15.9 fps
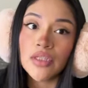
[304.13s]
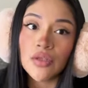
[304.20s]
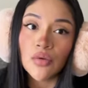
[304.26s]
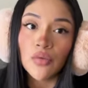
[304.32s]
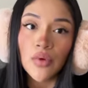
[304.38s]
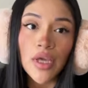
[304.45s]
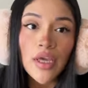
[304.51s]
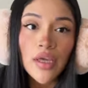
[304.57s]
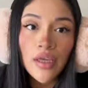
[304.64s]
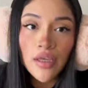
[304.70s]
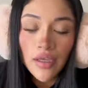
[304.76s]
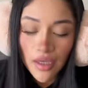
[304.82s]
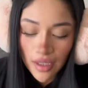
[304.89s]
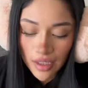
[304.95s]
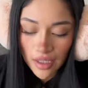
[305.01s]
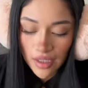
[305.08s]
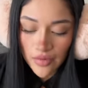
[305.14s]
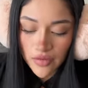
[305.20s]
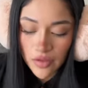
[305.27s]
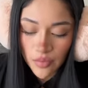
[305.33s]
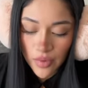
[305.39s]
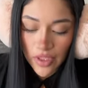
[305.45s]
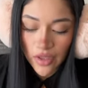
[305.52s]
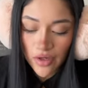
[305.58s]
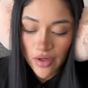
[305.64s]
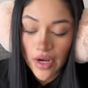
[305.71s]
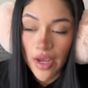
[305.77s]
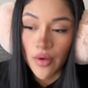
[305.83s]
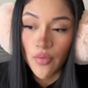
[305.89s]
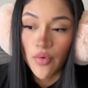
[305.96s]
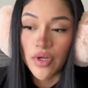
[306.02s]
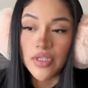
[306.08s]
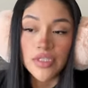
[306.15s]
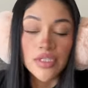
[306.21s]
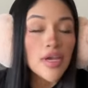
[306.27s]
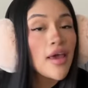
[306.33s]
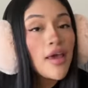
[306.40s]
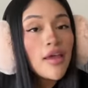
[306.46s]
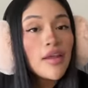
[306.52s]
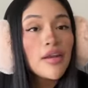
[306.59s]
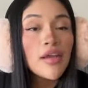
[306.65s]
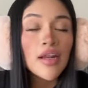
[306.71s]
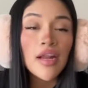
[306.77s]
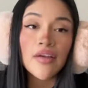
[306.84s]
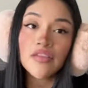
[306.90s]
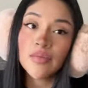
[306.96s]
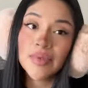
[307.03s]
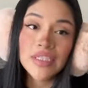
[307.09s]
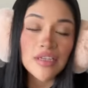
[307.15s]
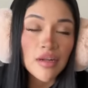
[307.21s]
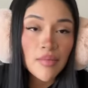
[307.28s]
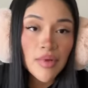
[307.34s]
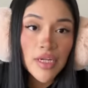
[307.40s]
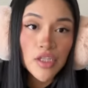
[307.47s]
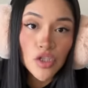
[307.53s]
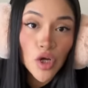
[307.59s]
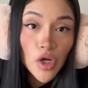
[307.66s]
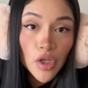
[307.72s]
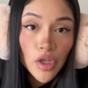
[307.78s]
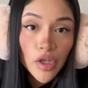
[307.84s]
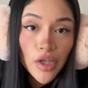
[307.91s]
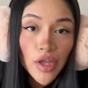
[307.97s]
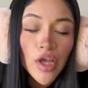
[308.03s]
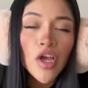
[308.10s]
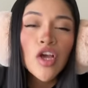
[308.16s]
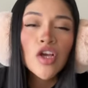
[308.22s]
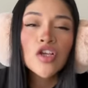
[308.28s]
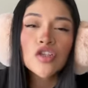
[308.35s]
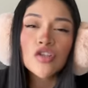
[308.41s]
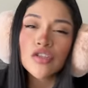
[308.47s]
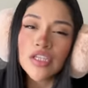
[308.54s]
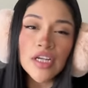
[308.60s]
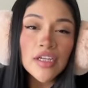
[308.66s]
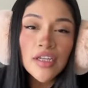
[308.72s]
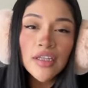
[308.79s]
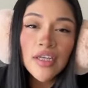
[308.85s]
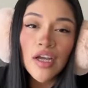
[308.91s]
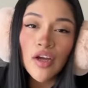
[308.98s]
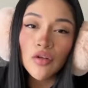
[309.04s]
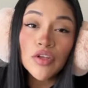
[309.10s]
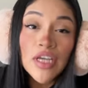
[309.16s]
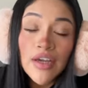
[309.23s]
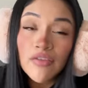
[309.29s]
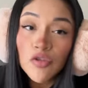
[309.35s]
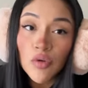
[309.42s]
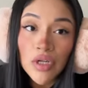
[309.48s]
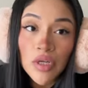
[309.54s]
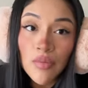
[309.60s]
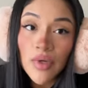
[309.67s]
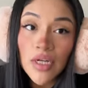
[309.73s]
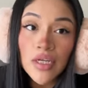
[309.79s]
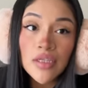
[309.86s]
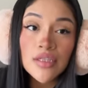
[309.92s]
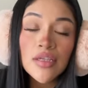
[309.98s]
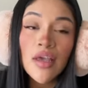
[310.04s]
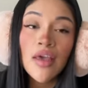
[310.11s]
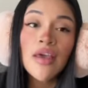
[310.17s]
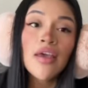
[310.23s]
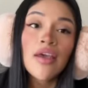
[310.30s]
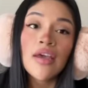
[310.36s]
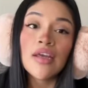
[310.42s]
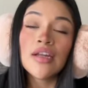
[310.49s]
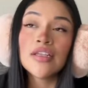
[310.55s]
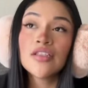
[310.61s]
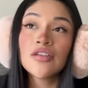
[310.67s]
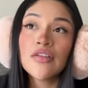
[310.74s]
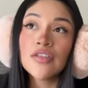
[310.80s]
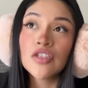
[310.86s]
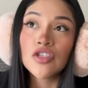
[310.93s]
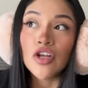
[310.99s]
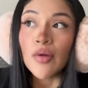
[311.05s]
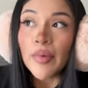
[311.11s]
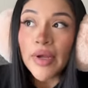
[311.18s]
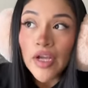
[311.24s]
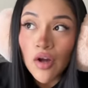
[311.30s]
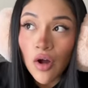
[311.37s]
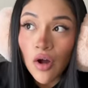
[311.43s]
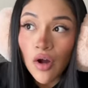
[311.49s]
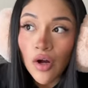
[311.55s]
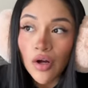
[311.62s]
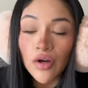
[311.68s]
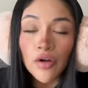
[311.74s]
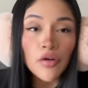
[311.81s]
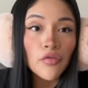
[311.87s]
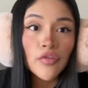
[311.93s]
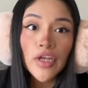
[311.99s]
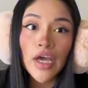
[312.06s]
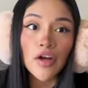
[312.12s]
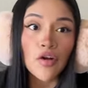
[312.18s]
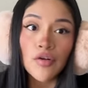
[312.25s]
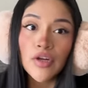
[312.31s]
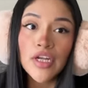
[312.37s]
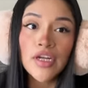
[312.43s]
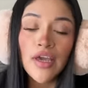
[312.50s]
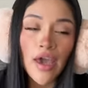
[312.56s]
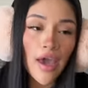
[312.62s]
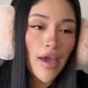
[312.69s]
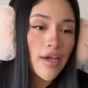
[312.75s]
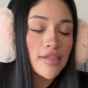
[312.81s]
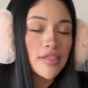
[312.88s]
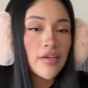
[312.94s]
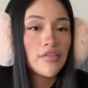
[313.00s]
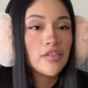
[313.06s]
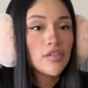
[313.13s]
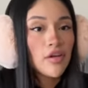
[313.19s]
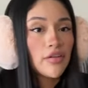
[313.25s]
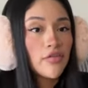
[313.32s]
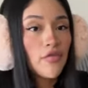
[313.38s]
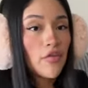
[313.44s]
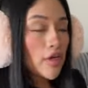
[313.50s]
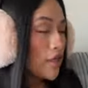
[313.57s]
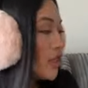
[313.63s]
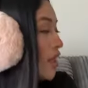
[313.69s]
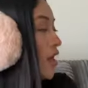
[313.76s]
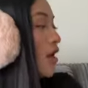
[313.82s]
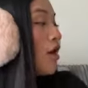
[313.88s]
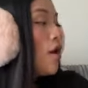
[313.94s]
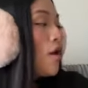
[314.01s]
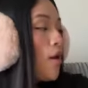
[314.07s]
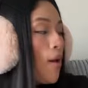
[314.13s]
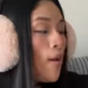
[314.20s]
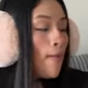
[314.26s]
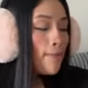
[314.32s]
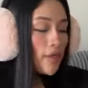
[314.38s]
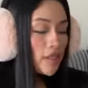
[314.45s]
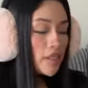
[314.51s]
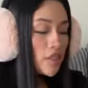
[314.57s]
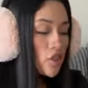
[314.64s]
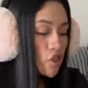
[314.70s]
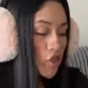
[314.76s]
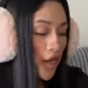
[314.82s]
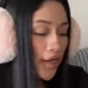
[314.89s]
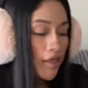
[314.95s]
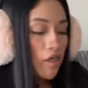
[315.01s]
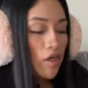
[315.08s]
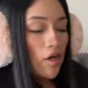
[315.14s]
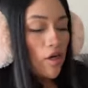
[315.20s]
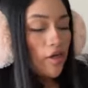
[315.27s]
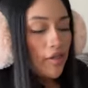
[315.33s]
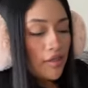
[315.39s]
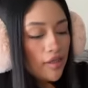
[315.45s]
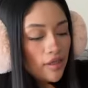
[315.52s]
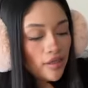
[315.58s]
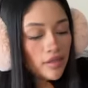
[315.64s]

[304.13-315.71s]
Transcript: away and I have to be there at 1:10 and I have to be 10 minutes early. So technically I only have 20 minutes and I still have to start my car. Hopefully I don't need gas. I still have to fucking put this jacket on,